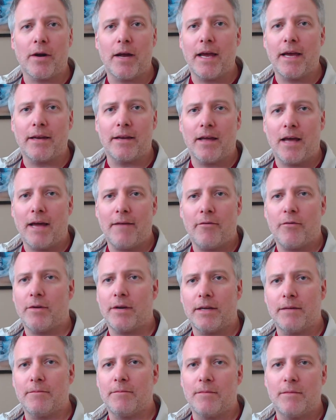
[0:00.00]
And I've
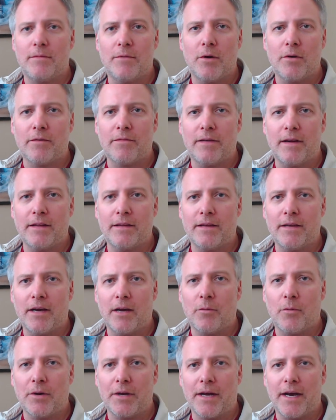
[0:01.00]
already notified the
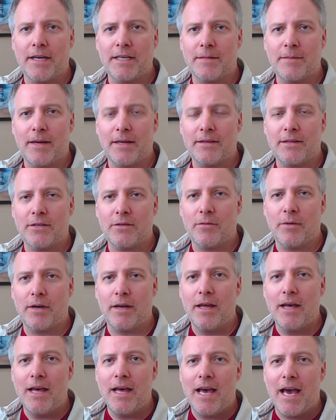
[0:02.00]
ON1 guys about this one,
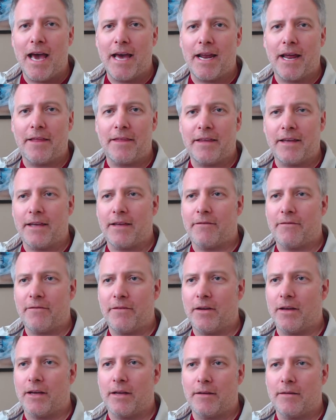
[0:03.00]
and I think if
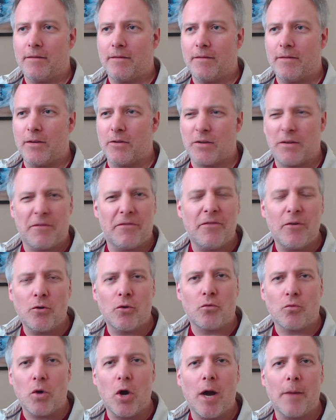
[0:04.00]
uh, there's a Photo
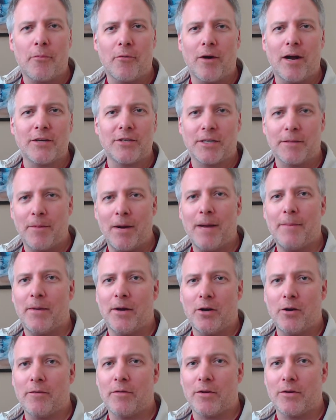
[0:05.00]
Raw project, pop
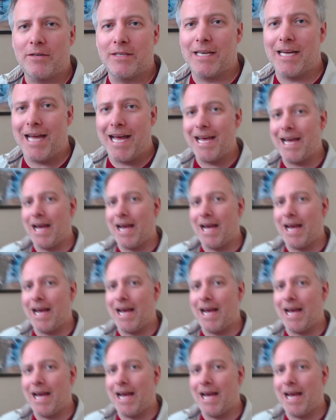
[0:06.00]
on over there and say, "Hey,